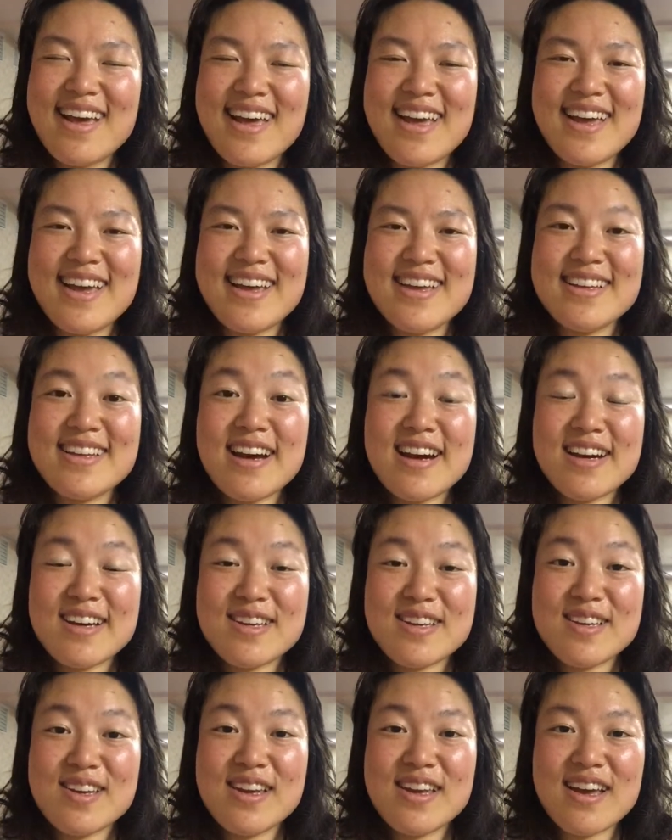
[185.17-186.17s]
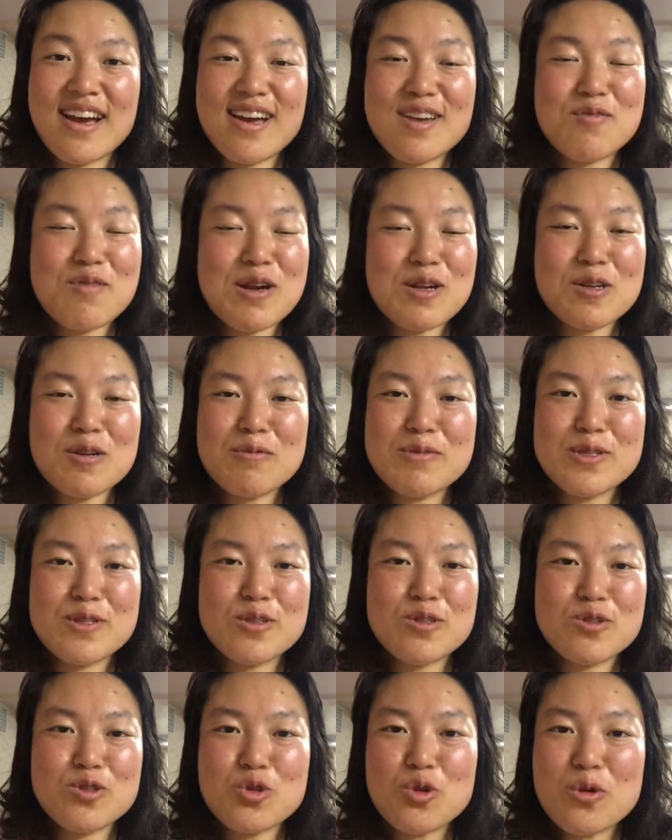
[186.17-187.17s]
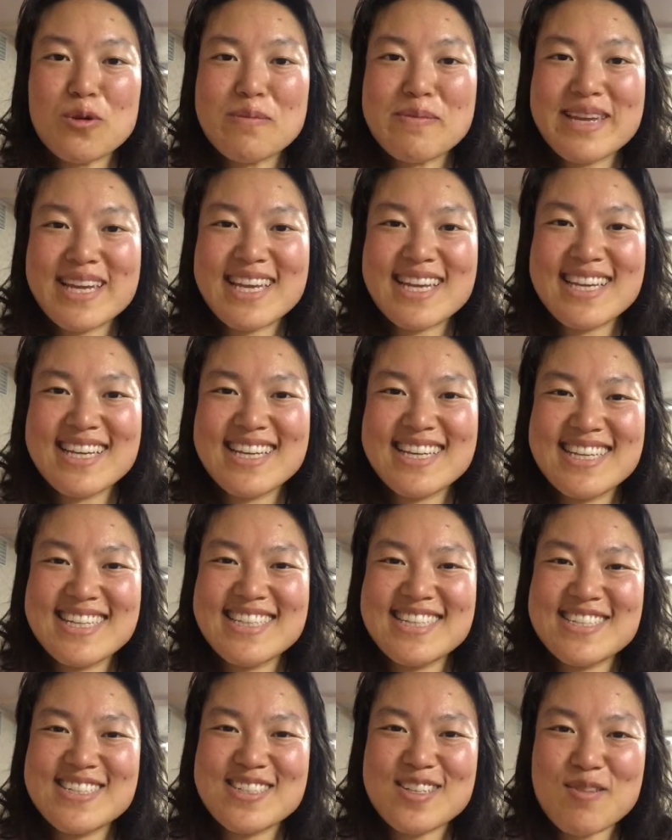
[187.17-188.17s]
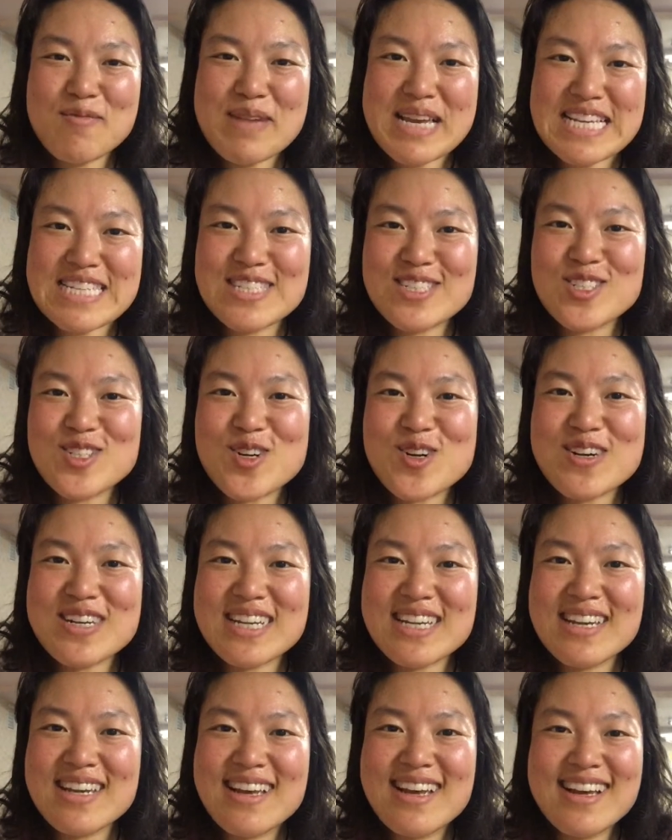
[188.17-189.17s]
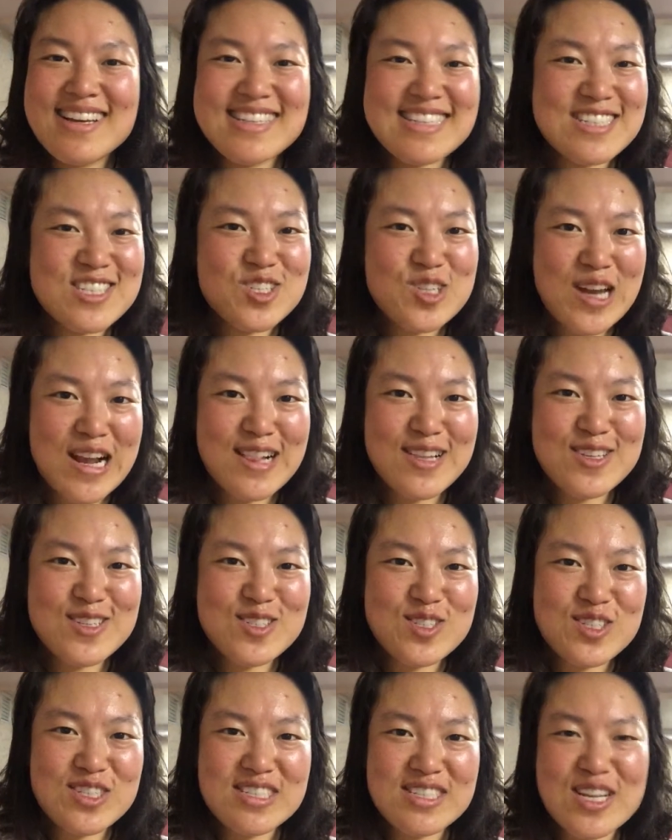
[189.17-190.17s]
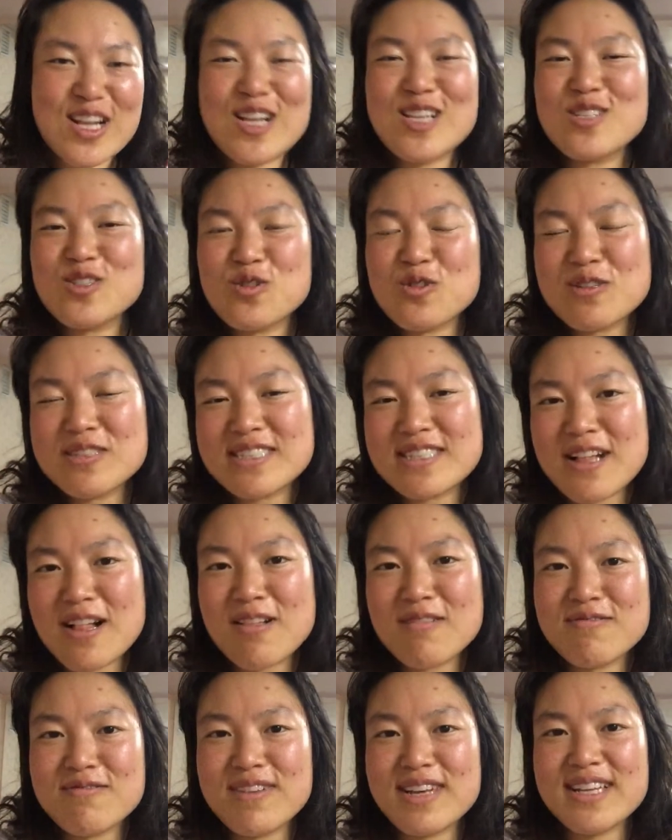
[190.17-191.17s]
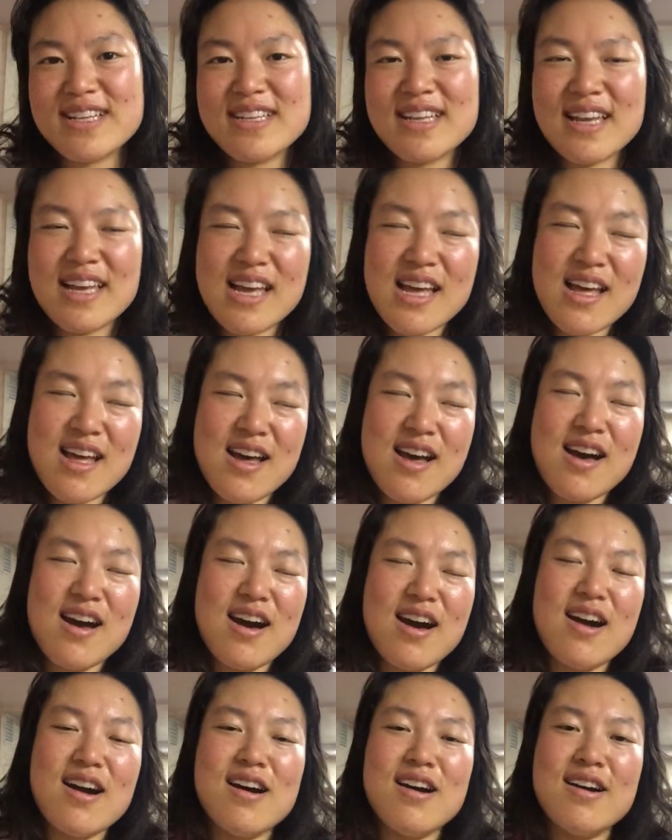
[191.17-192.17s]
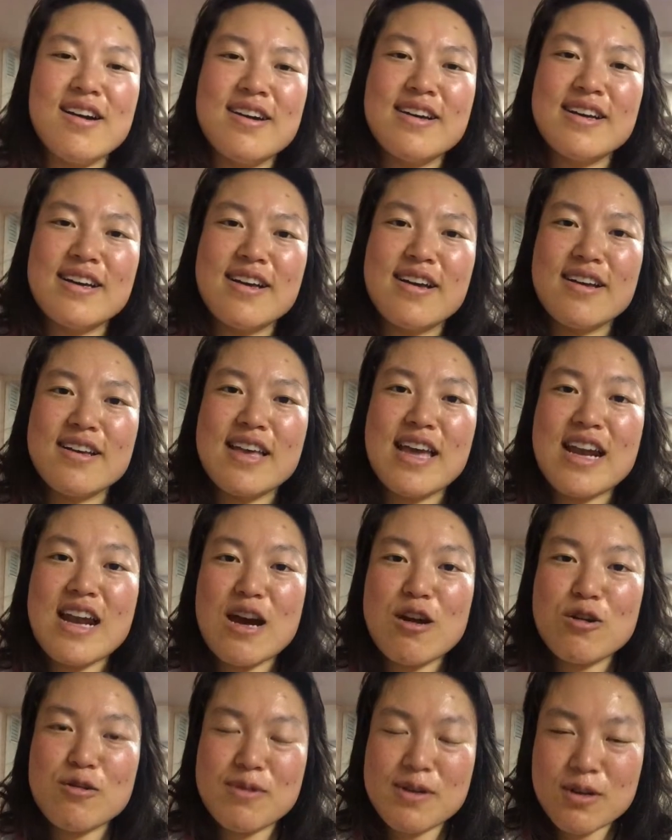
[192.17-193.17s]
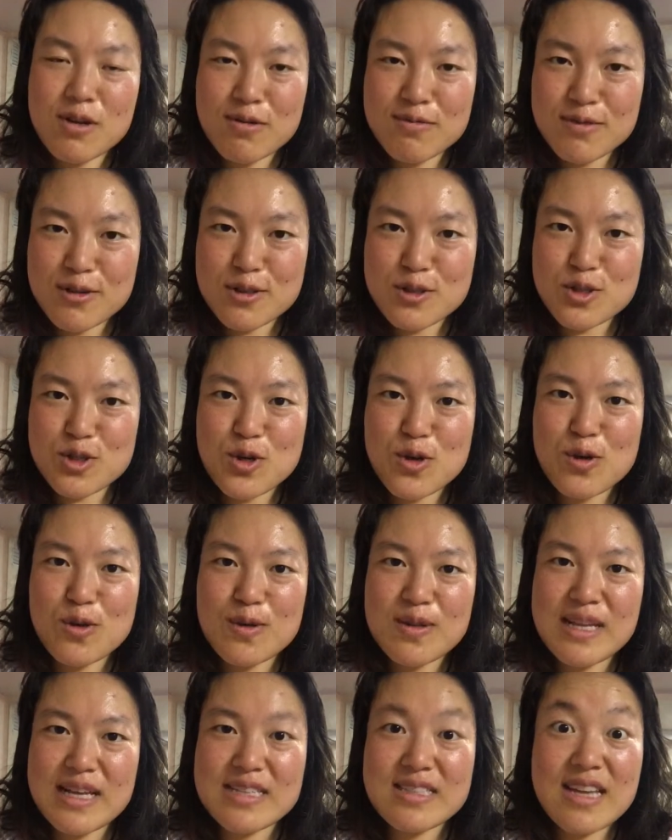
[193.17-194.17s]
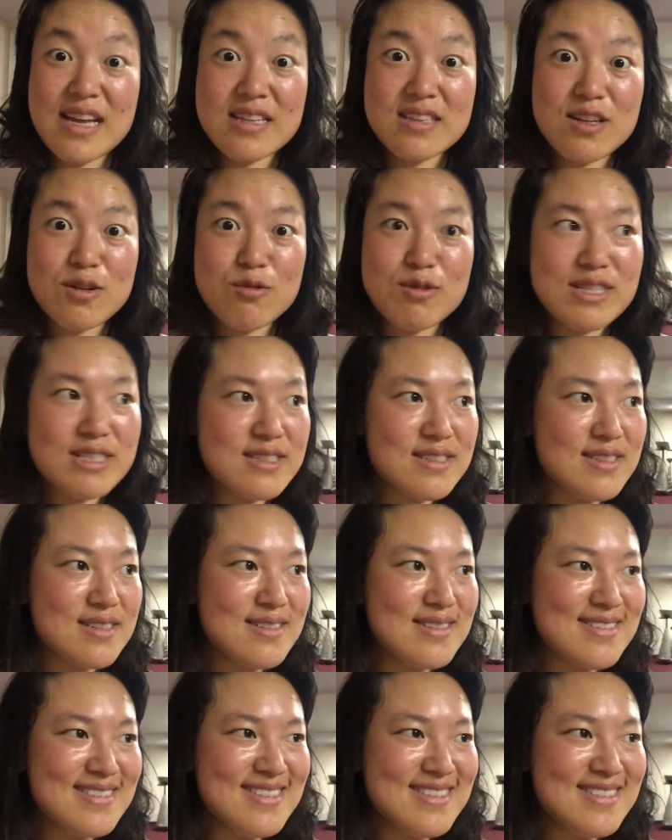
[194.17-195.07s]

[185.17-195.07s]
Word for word: And I, I welcome you to join me in this amazing journey, this challenge, challenge yourself and uh, get out of your comfort zone and take the risk.